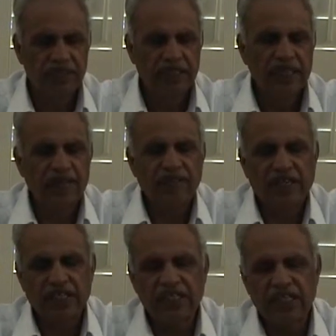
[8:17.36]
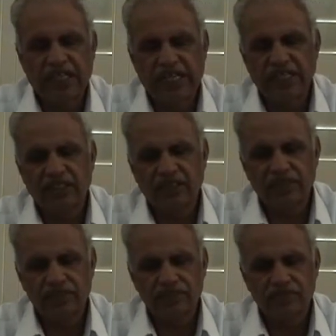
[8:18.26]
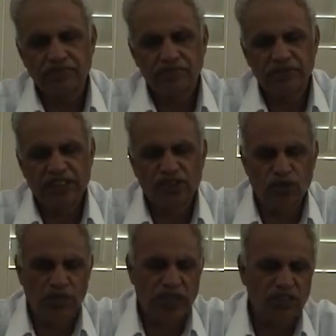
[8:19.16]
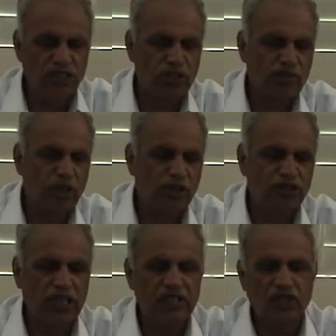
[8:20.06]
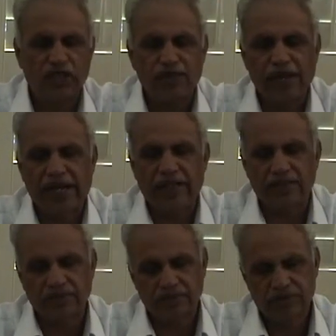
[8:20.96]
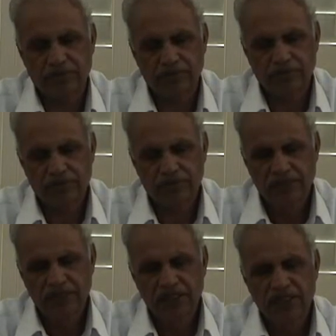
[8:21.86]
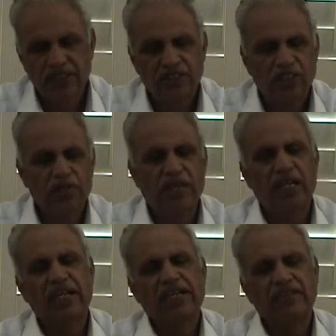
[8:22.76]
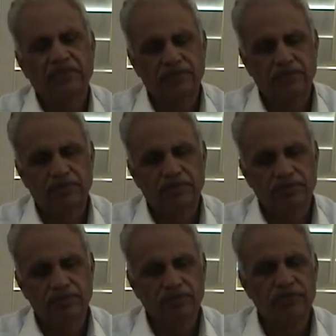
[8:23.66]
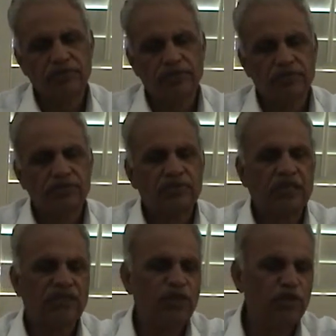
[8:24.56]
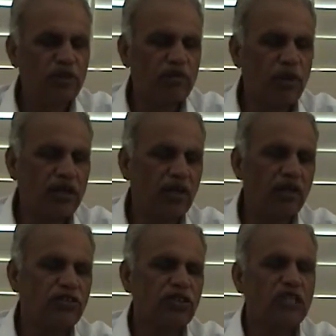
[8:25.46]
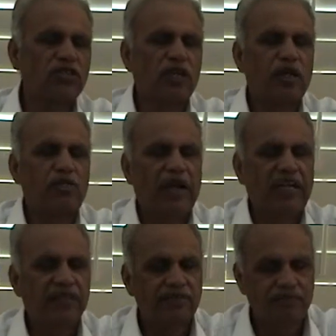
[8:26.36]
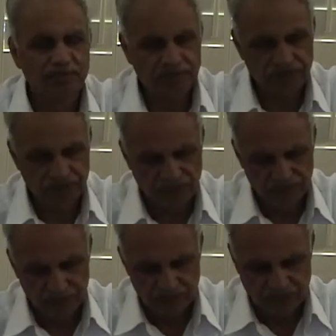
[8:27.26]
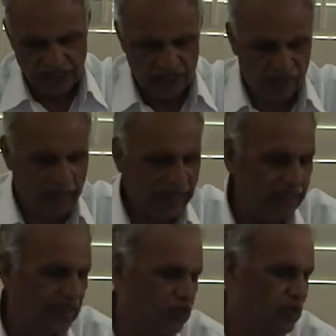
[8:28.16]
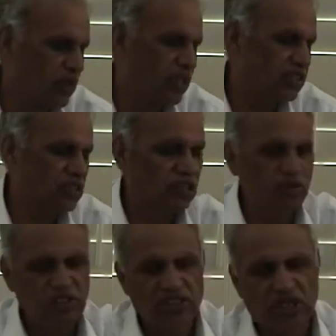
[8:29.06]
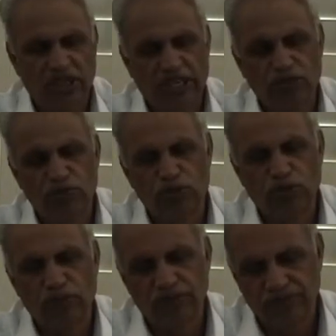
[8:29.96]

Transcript: If that is the case, the solar system also has got a mind. Similarly, the human body also has got a mind. The mind in the solar system is called as moon.